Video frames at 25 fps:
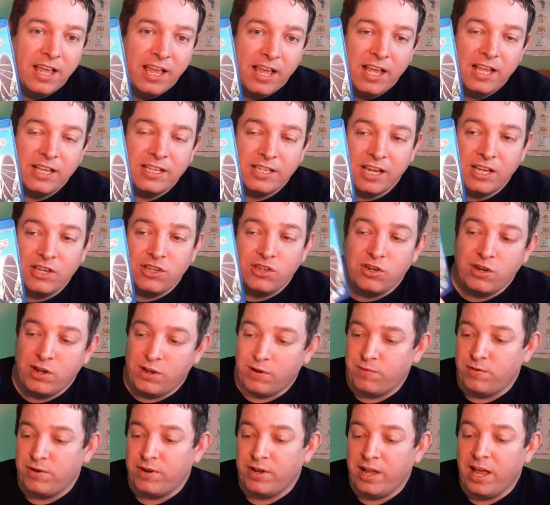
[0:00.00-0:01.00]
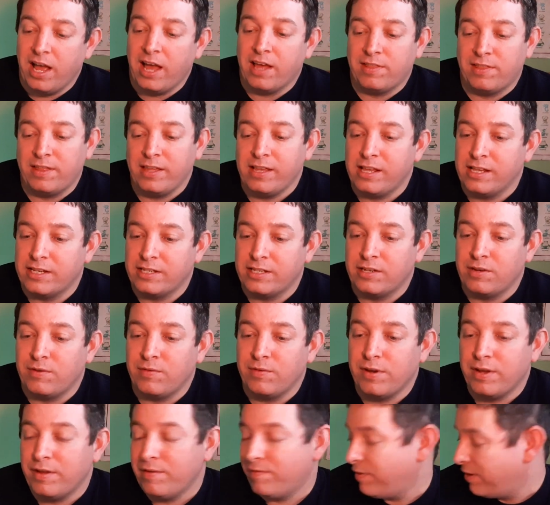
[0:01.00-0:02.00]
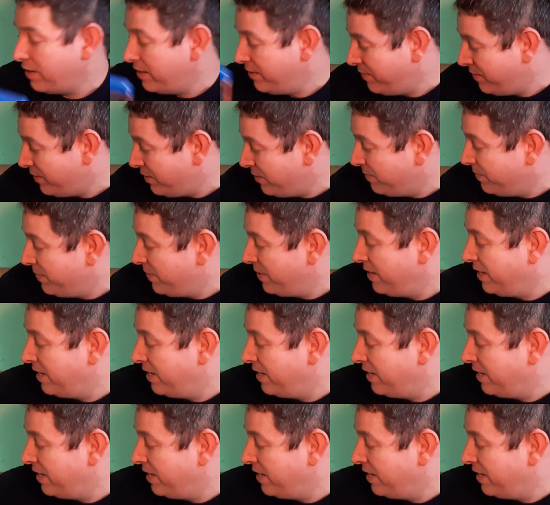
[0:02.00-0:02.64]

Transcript: It's actually I think it's a really funny film.